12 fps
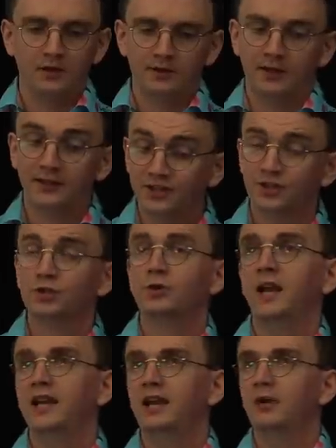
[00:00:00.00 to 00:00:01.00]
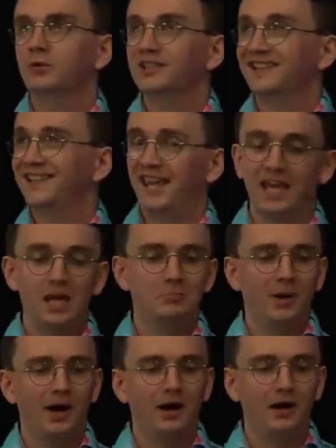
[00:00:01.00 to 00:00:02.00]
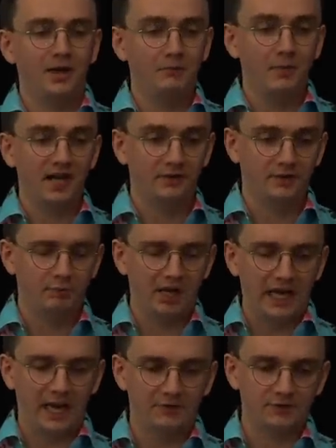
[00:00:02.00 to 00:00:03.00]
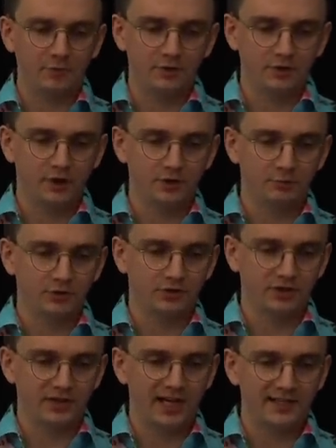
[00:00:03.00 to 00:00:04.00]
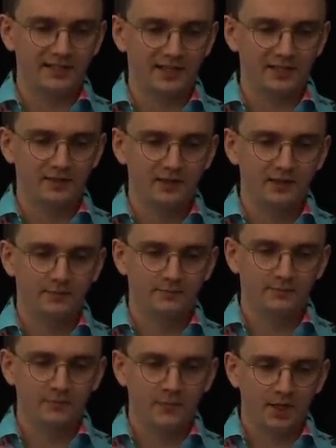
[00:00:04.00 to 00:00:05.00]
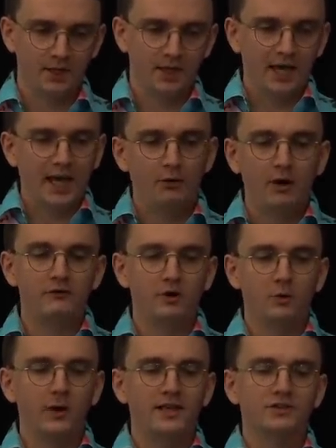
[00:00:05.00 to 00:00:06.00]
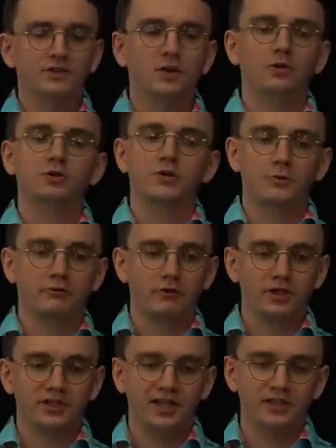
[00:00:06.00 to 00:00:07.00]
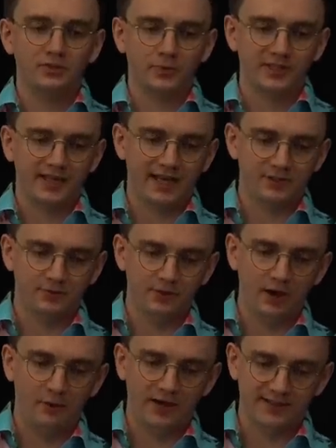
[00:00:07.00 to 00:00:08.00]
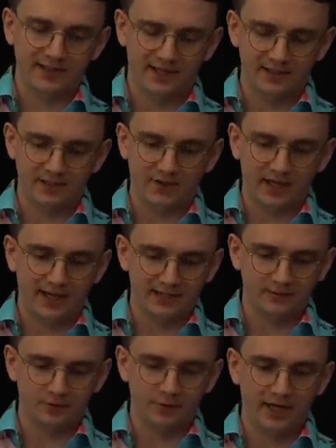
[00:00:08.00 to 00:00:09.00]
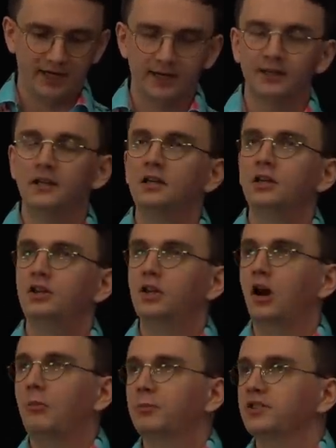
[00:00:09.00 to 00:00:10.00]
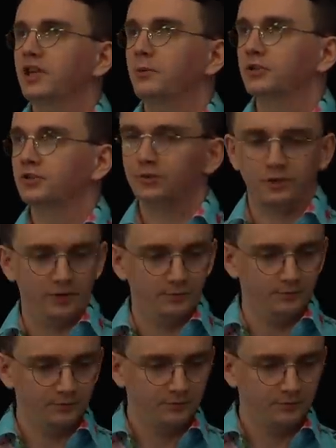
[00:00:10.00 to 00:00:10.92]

Now, this training was a key part in many of the BEF's most notable successes, However, when soldiers were rushed into attacks with no extensive collective training, the opposite was true,